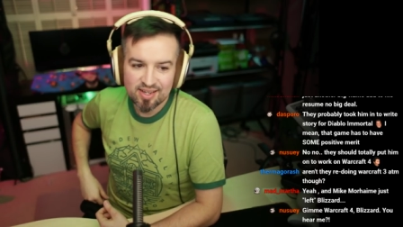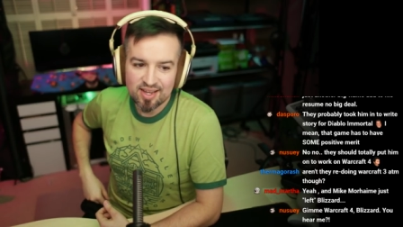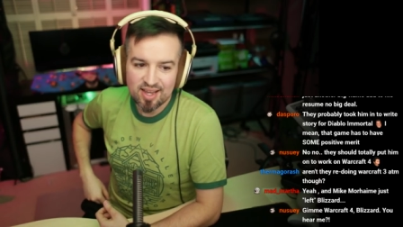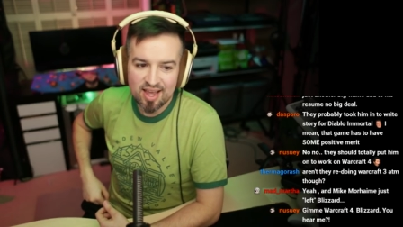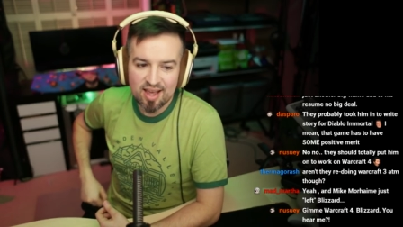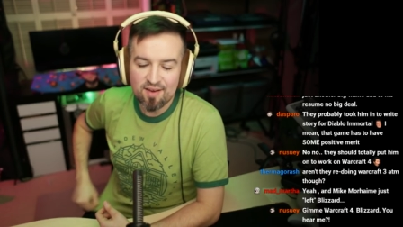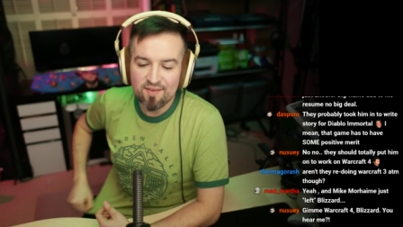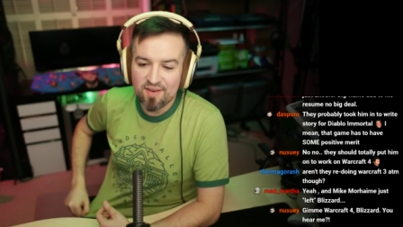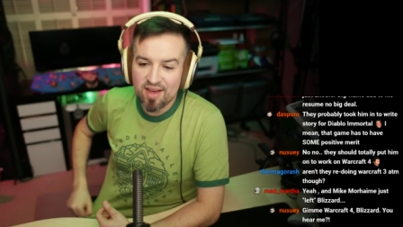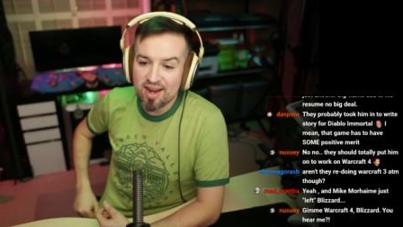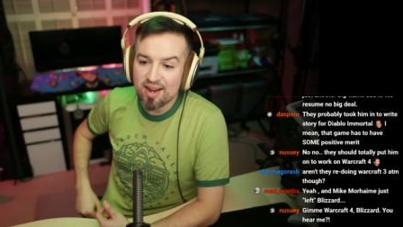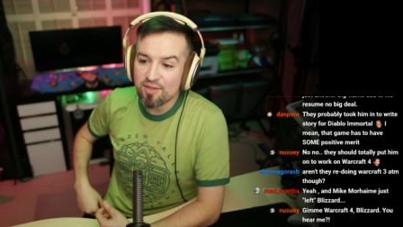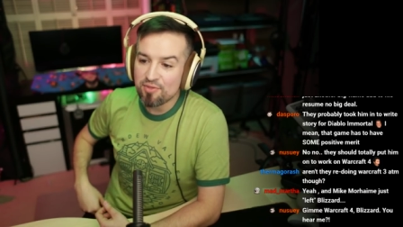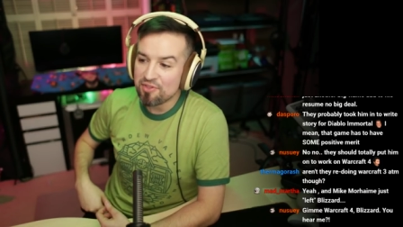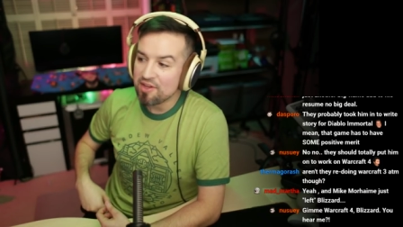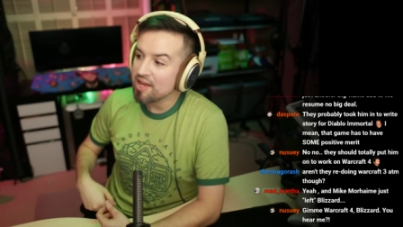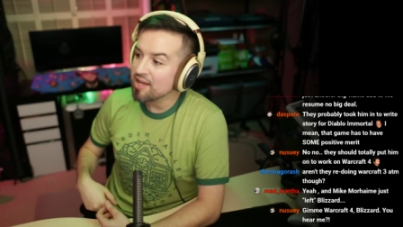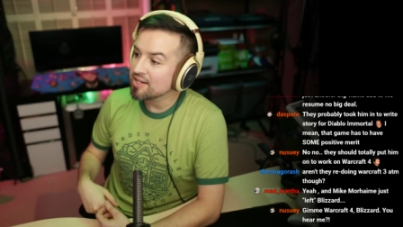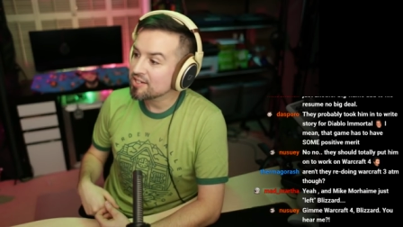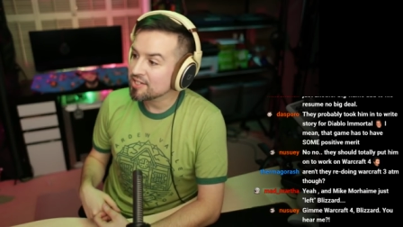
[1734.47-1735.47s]
If
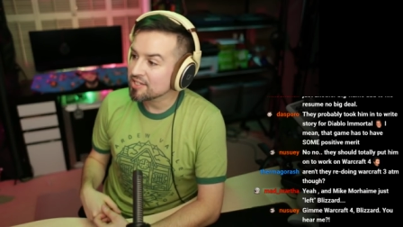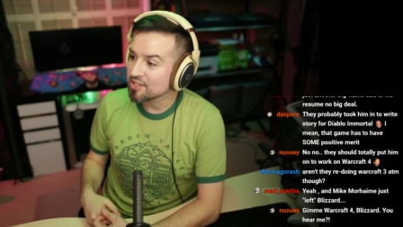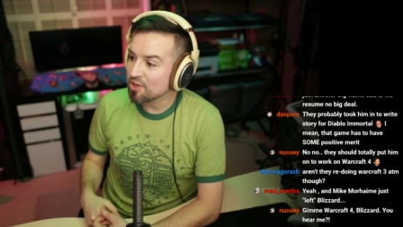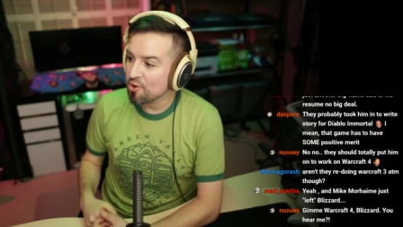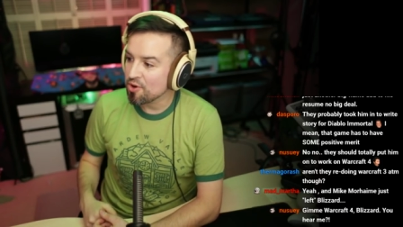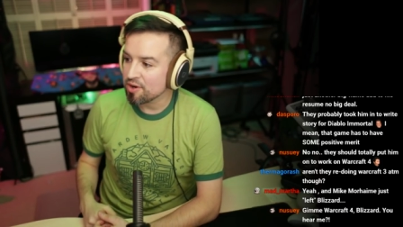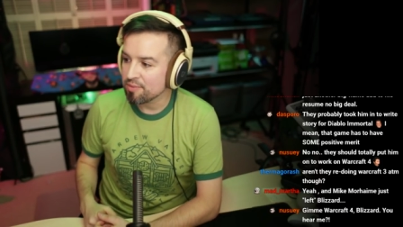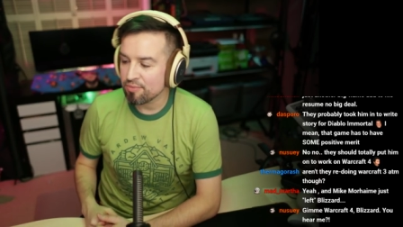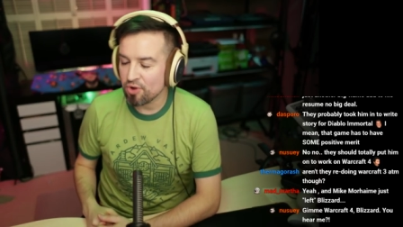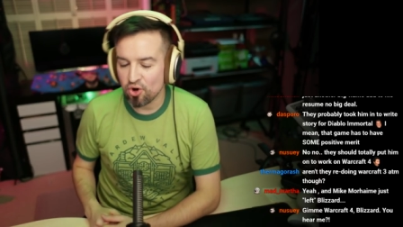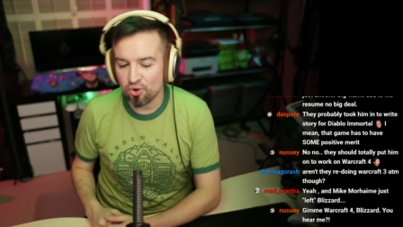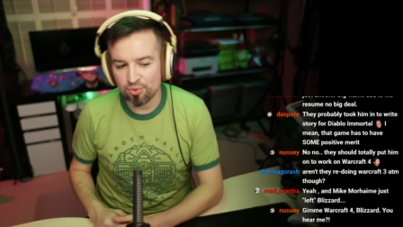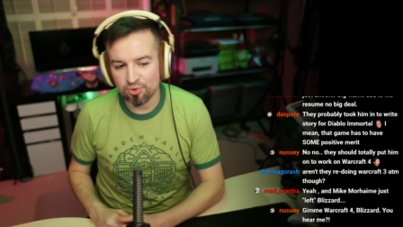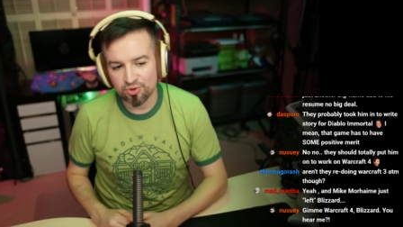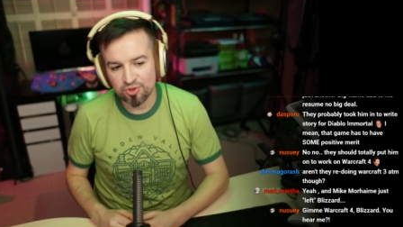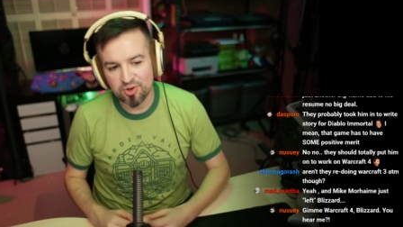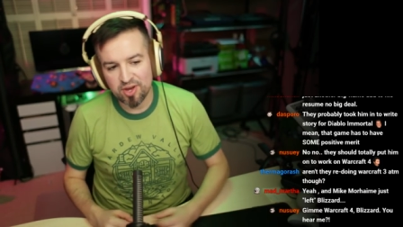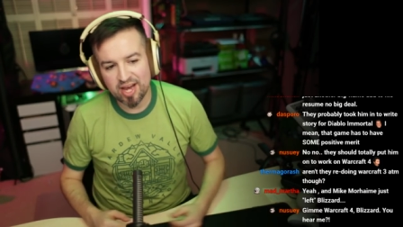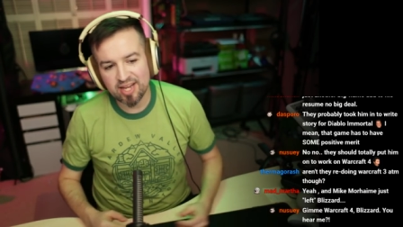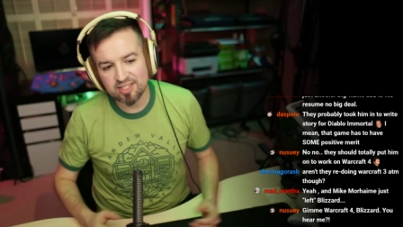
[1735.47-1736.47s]
anything, it's just going to
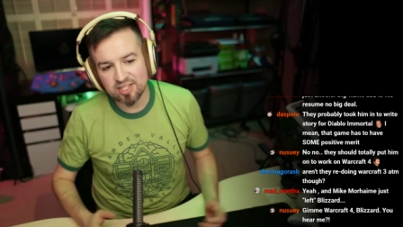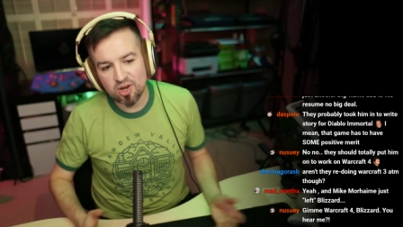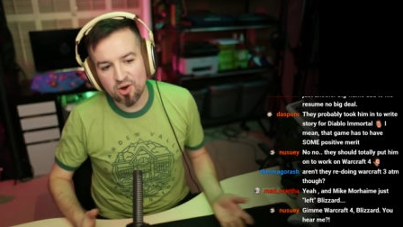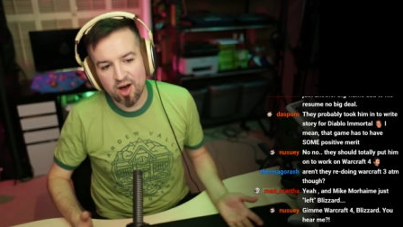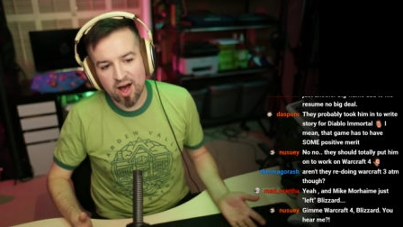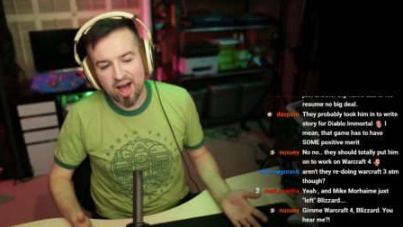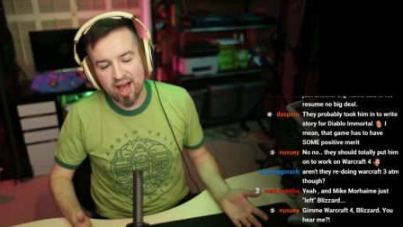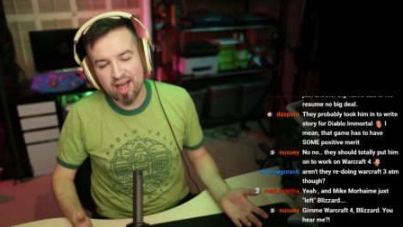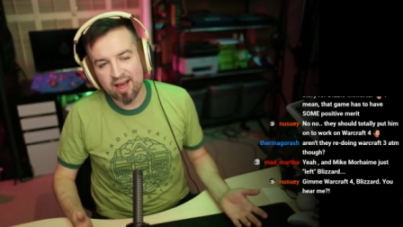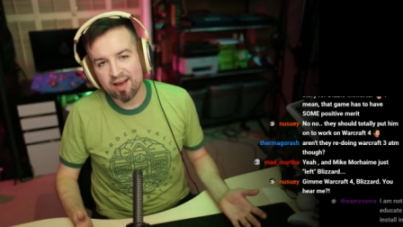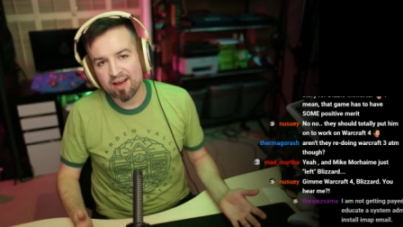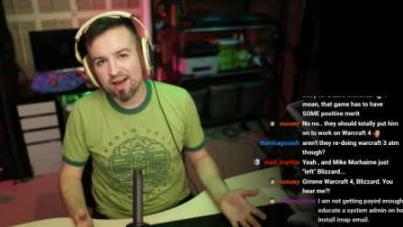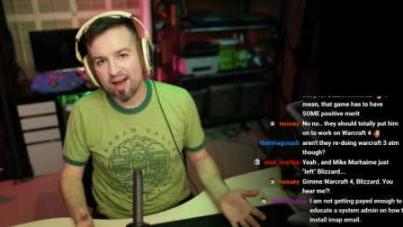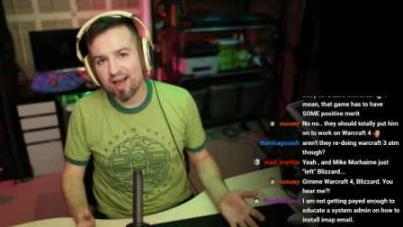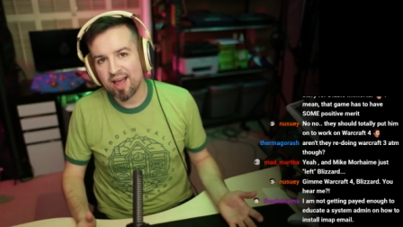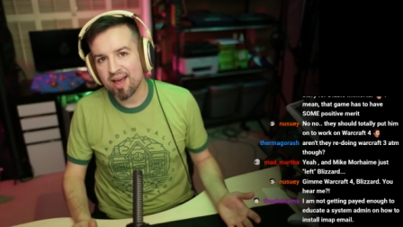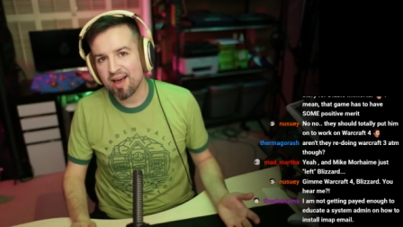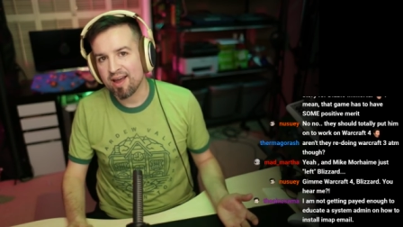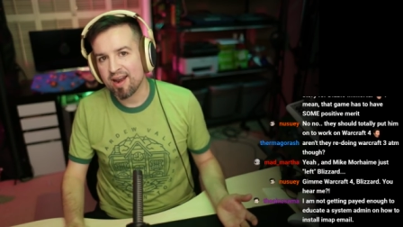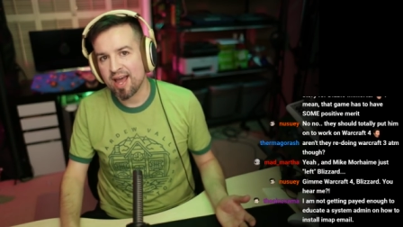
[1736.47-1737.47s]
mobile. You guys know
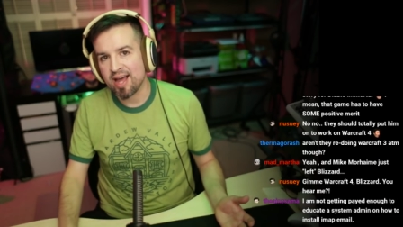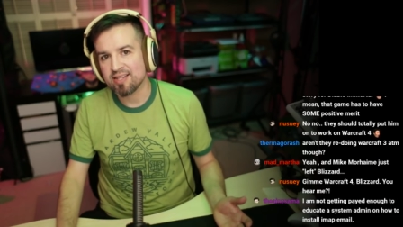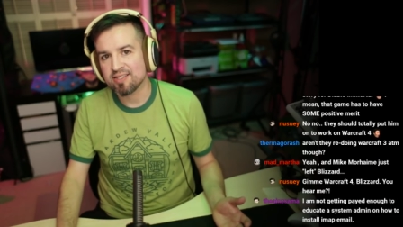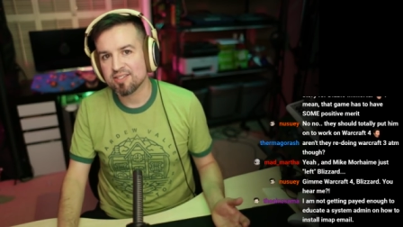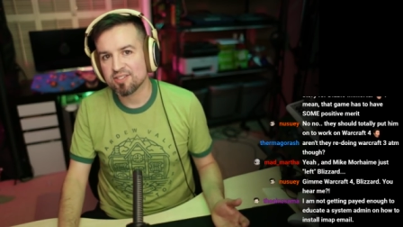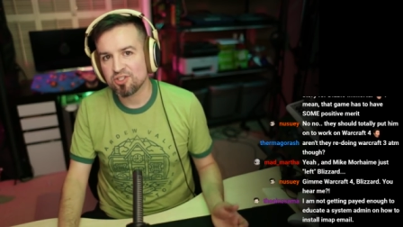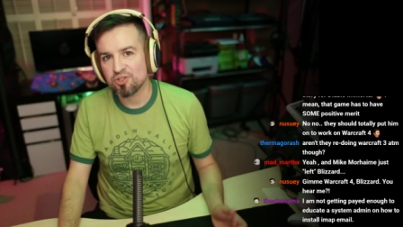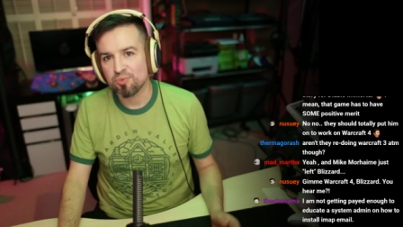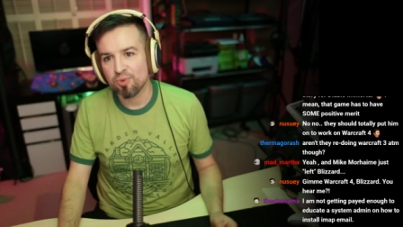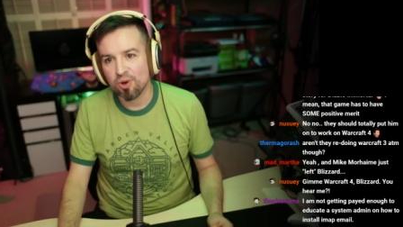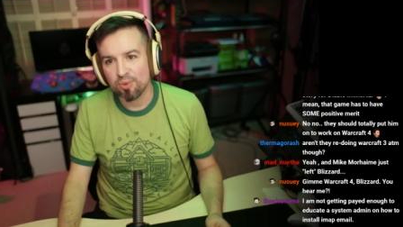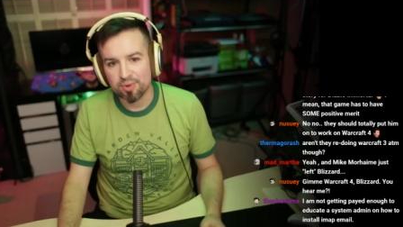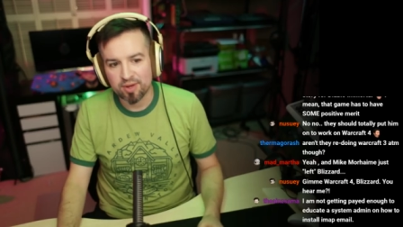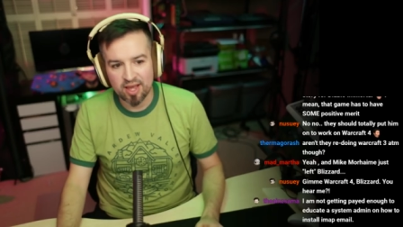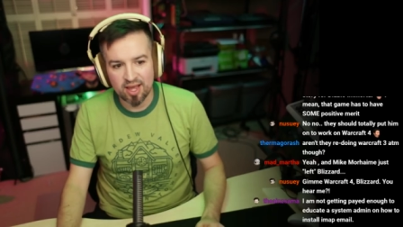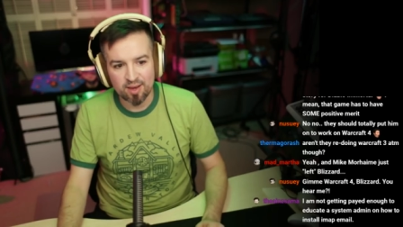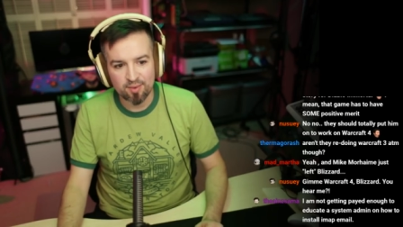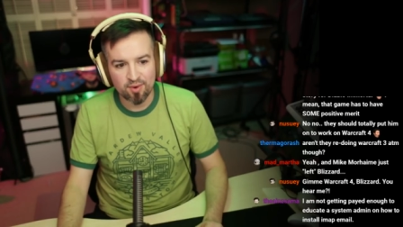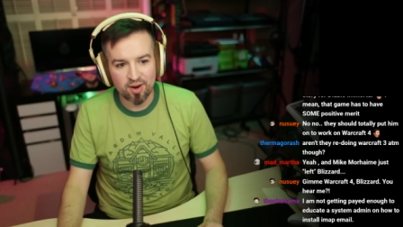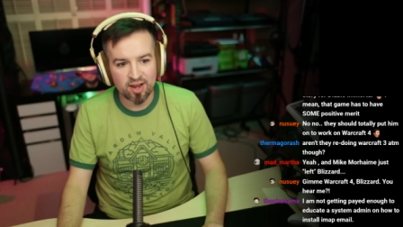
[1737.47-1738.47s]
Aion has his new mobile
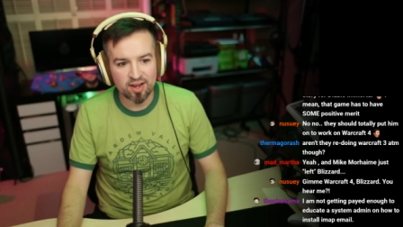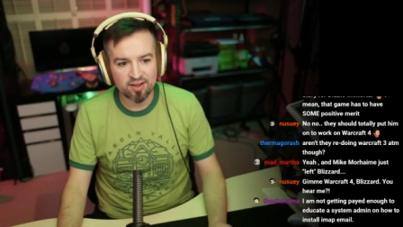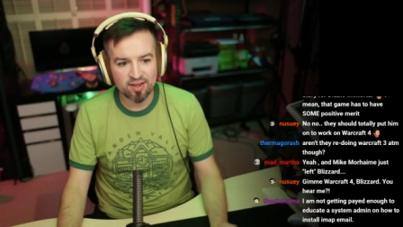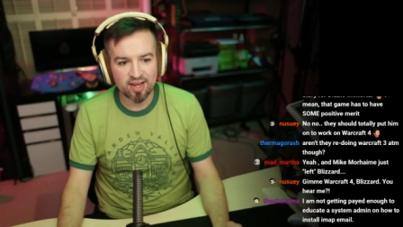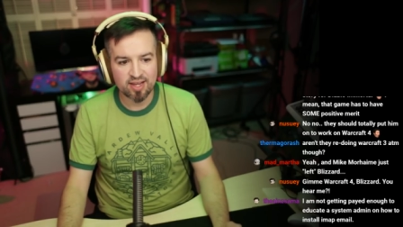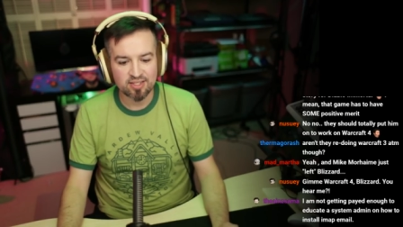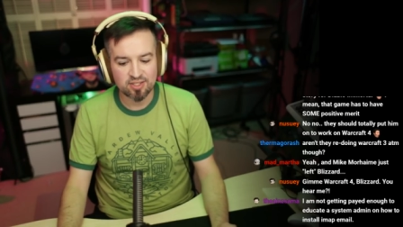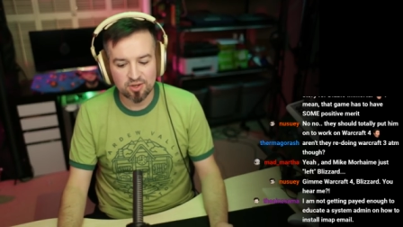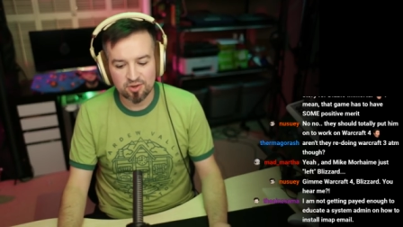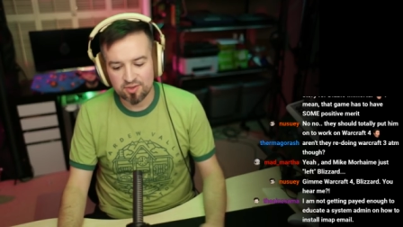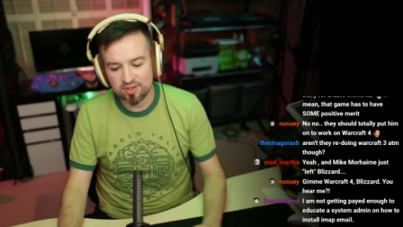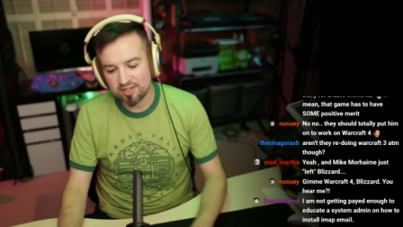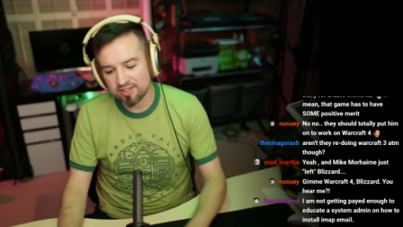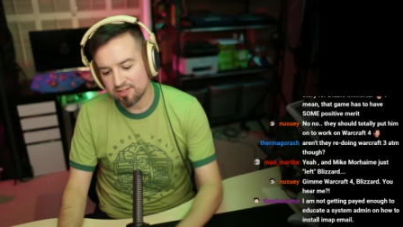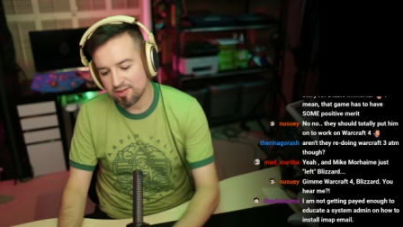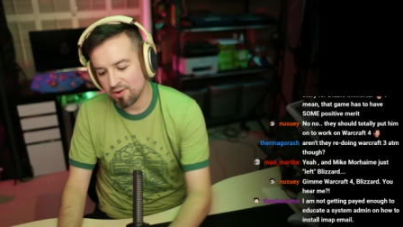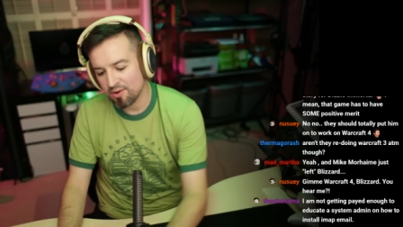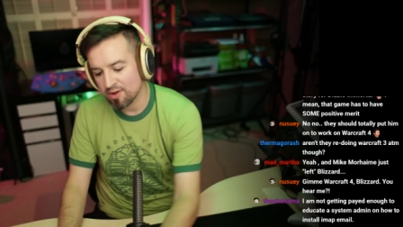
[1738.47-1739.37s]
game, right? You guys know this?